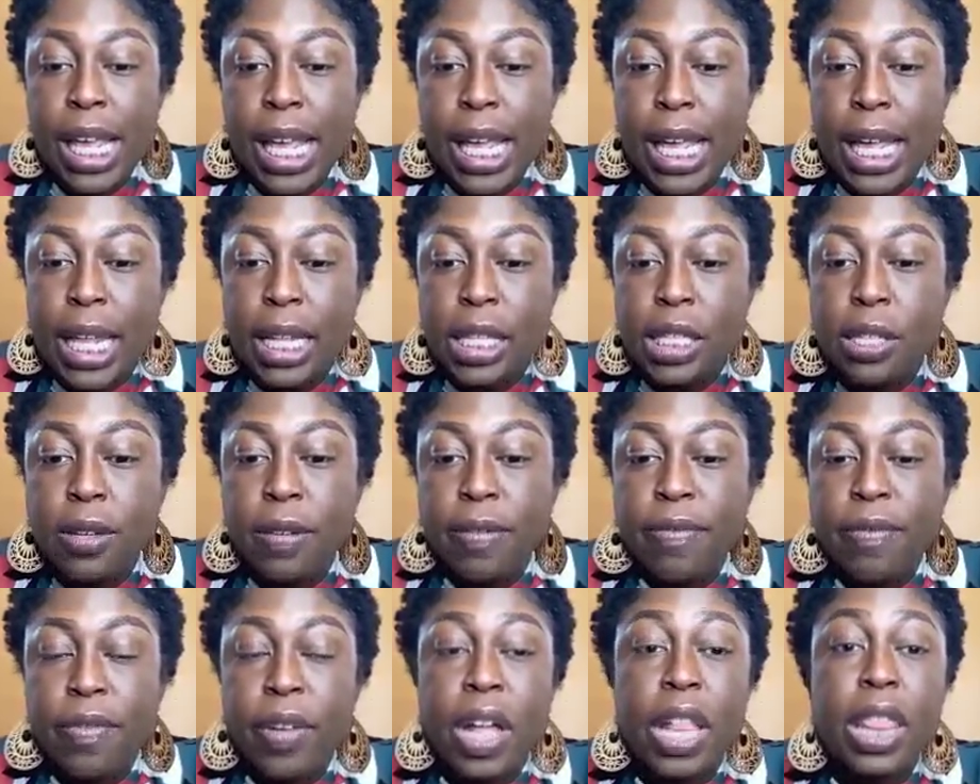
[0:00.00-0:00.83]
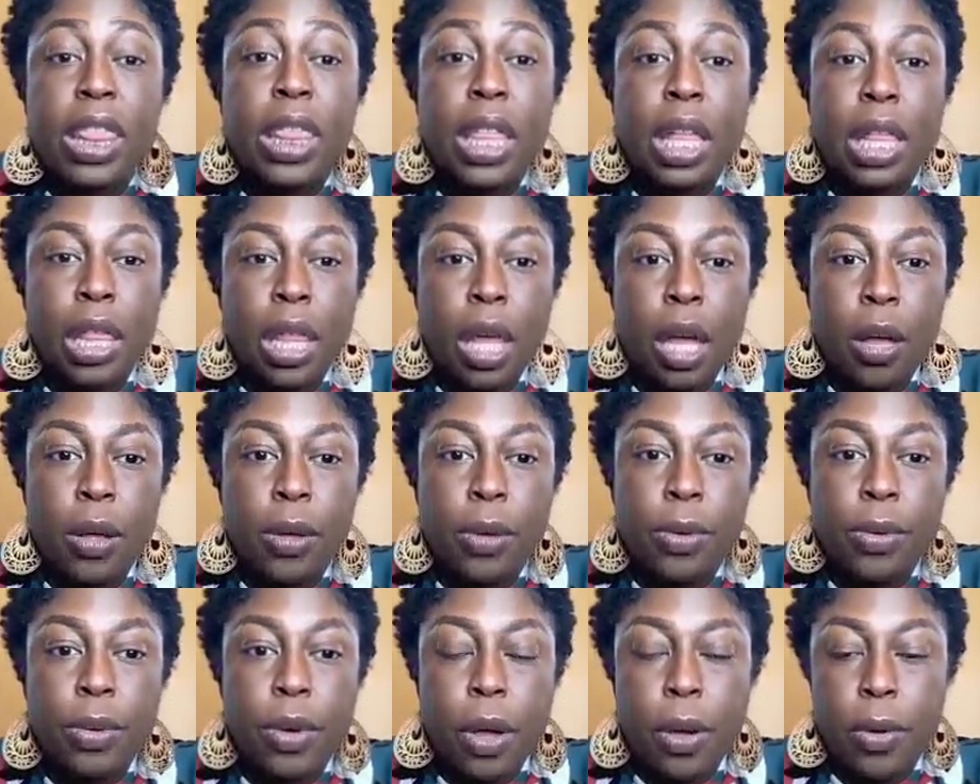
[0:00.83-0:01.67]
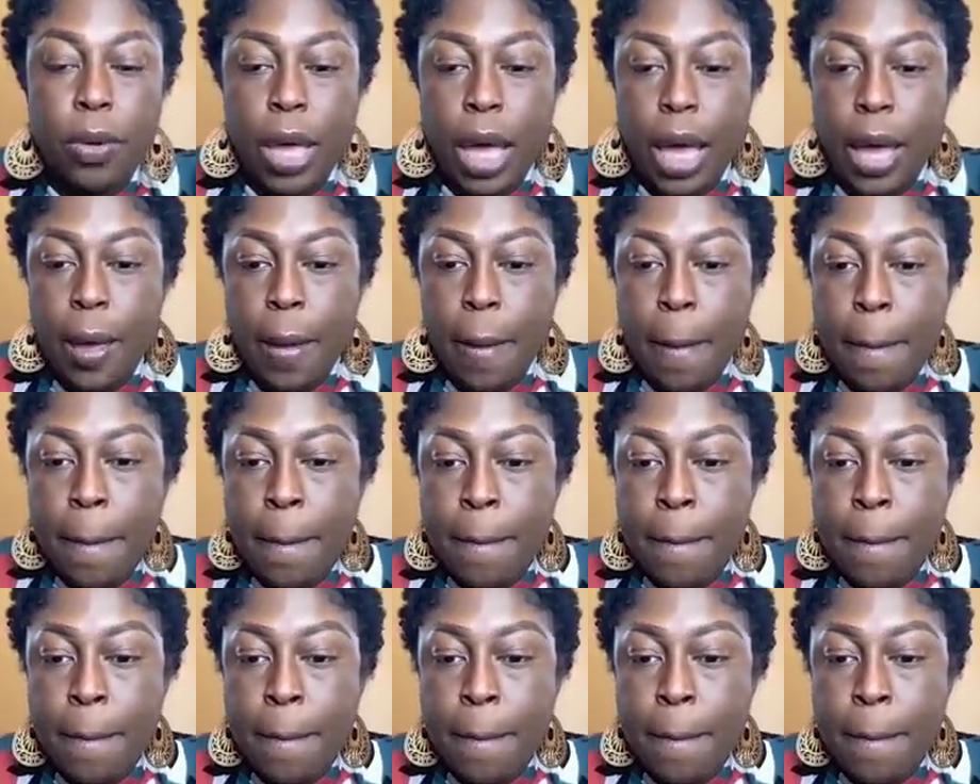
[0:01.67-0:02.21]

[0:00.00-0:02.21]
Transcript: in to fund the loan. Okay.